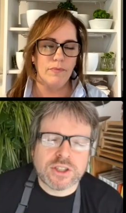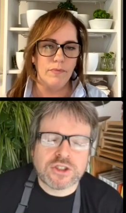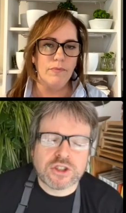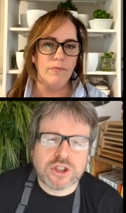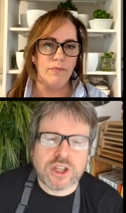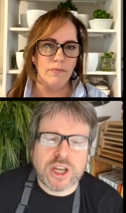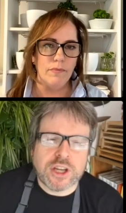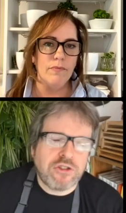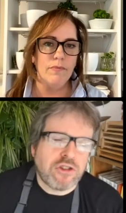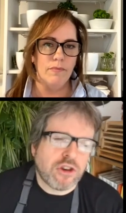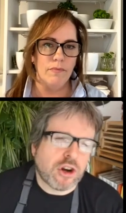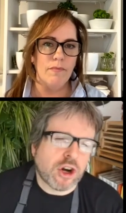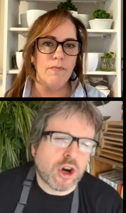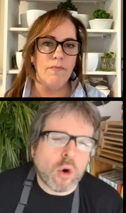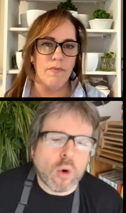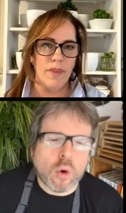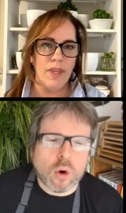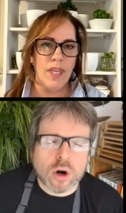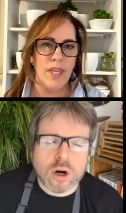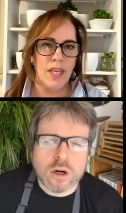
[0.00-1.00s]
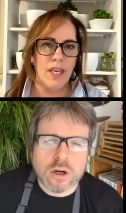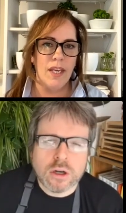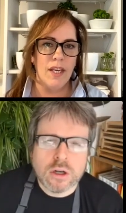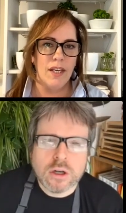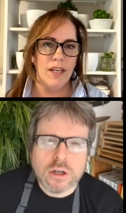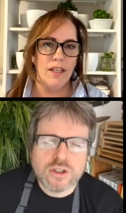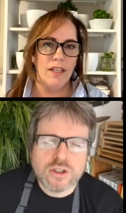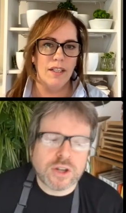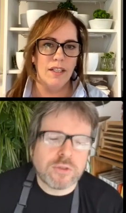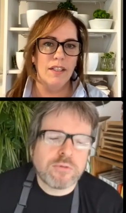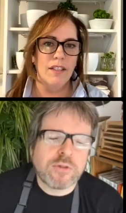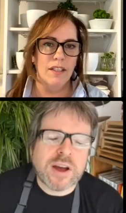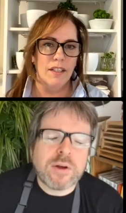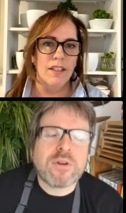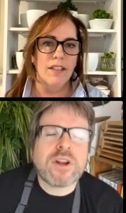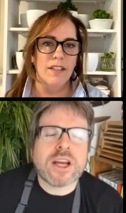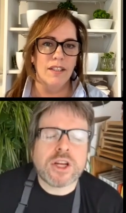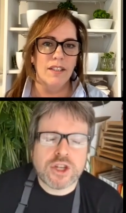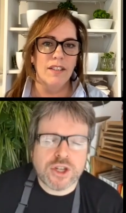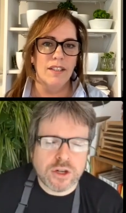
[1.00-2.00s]
Speaker 1: It's it's our core. It's our
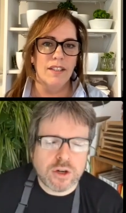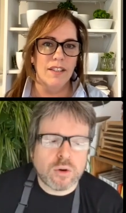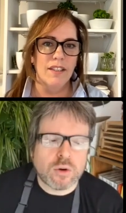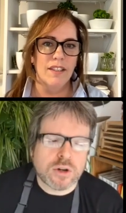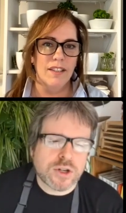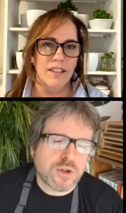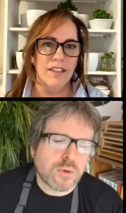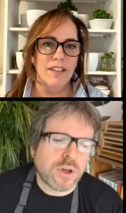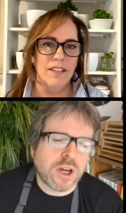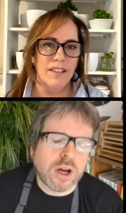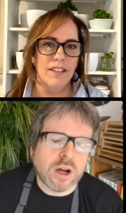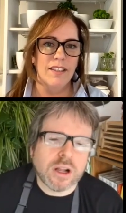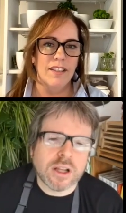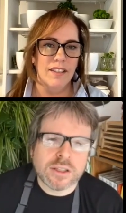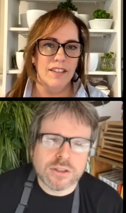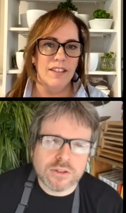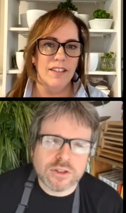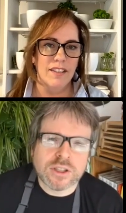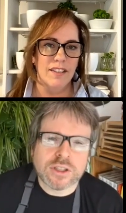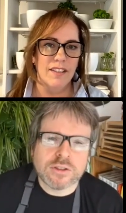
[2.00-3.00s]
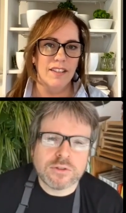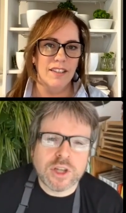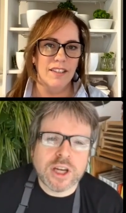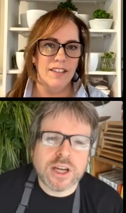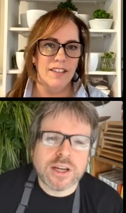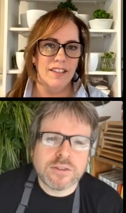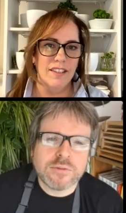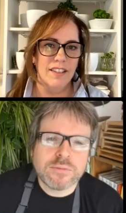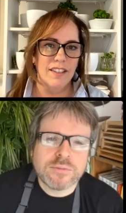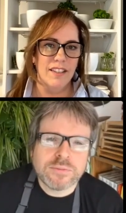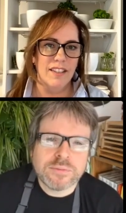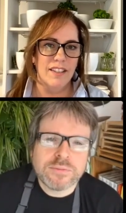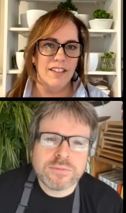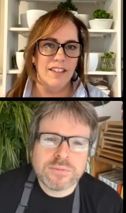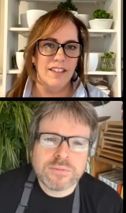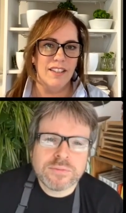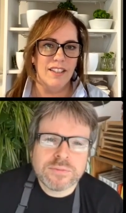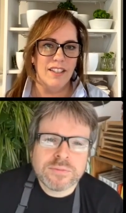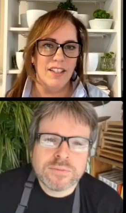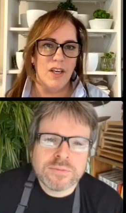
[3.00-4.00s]
foundation course. We call it. So yeah.
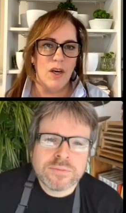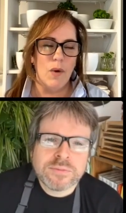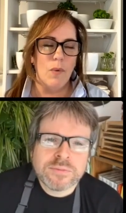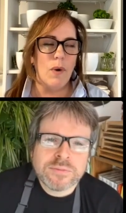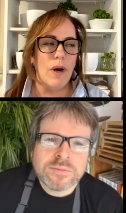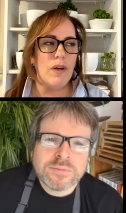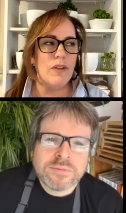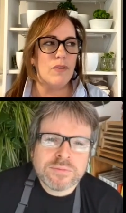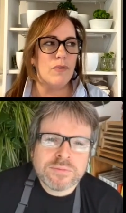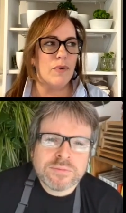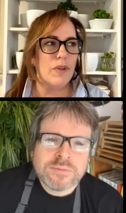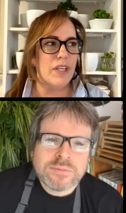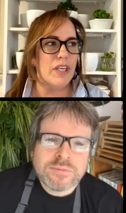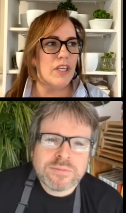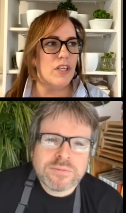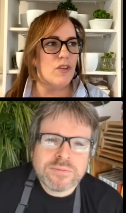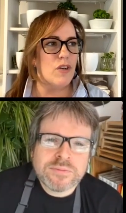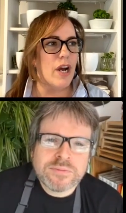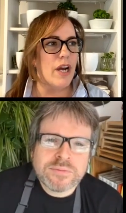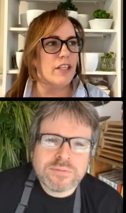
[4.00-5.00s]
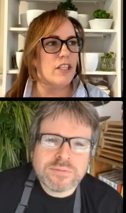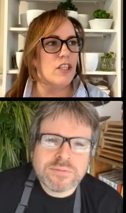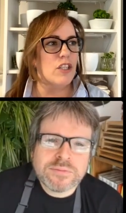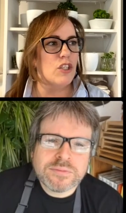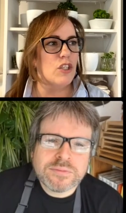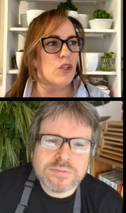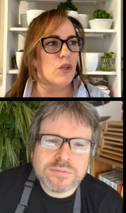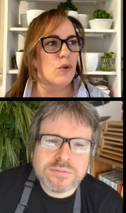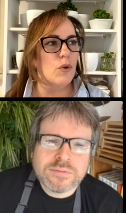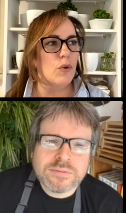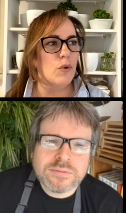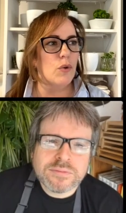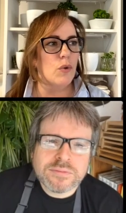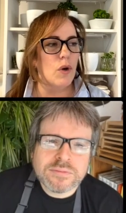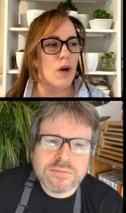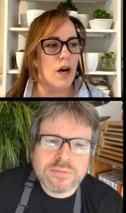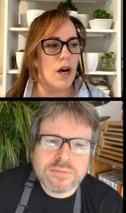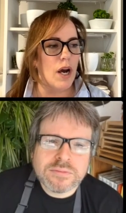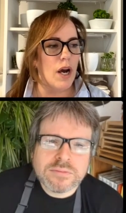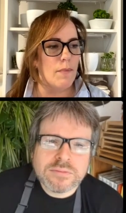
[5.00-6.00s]
Speaker 2: Well, I was really attracted to,
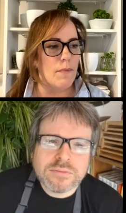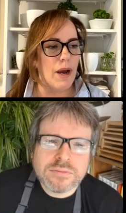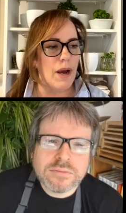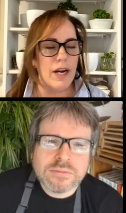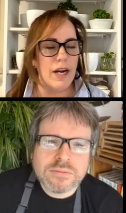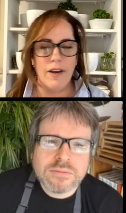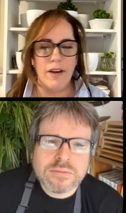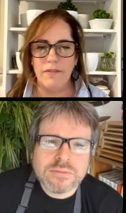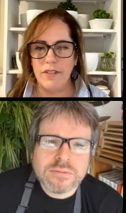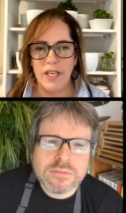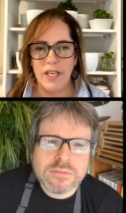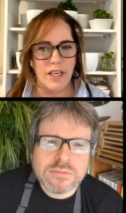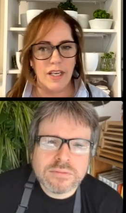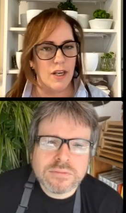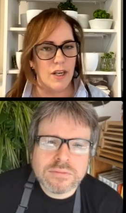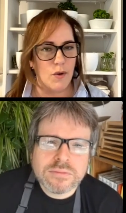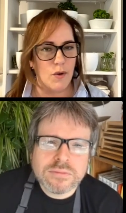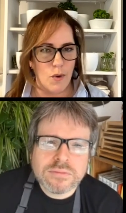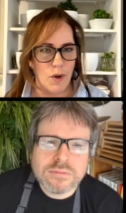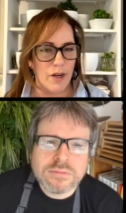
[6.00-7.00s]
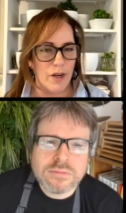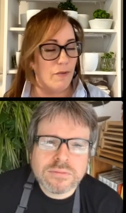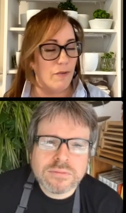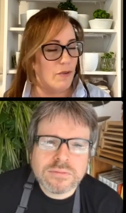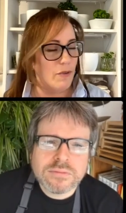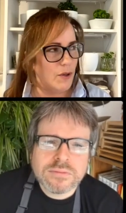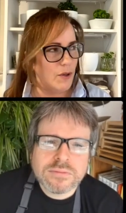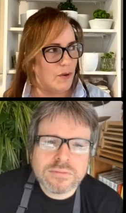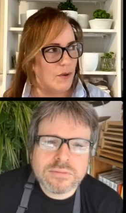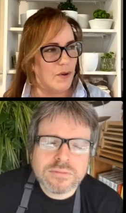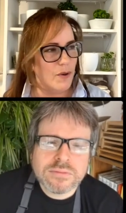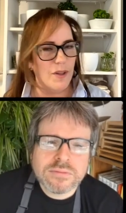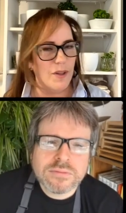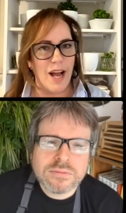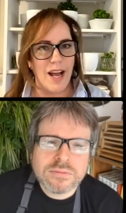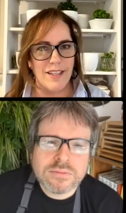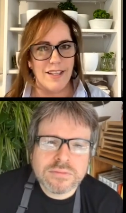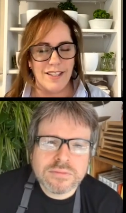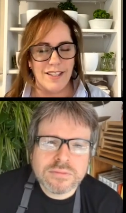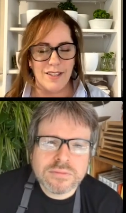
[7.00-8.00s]
um, and I've taken quite a few
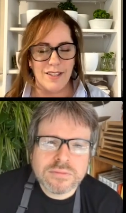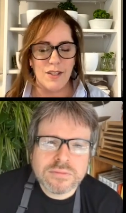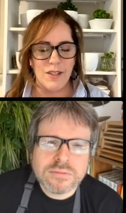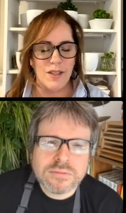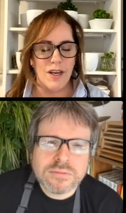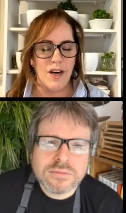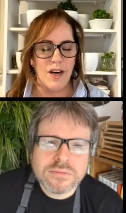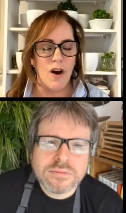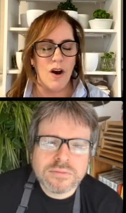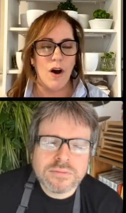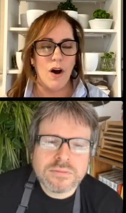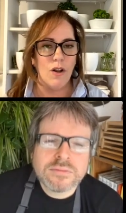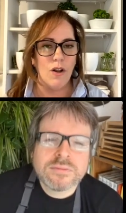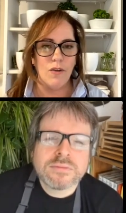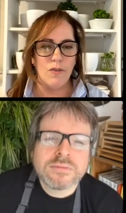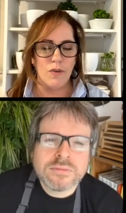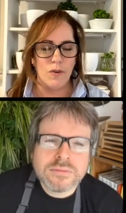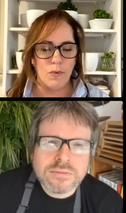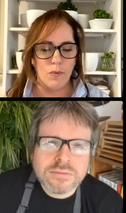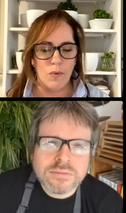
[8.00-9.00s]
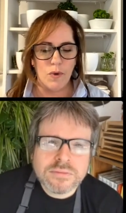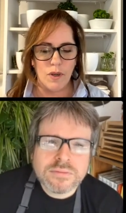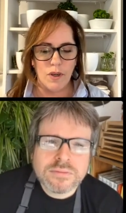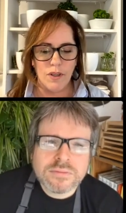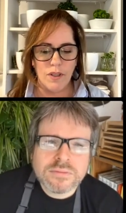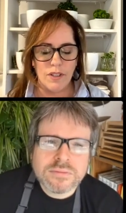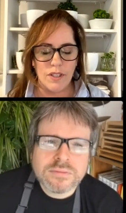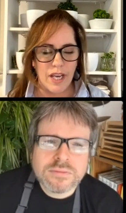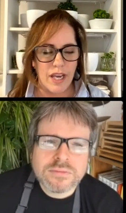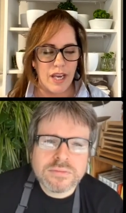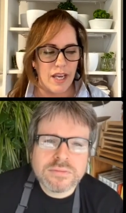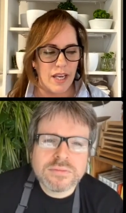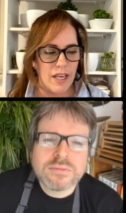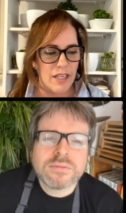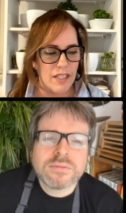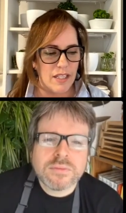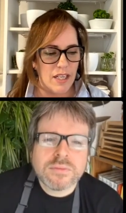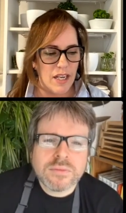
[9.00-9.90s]
classes all over the world, and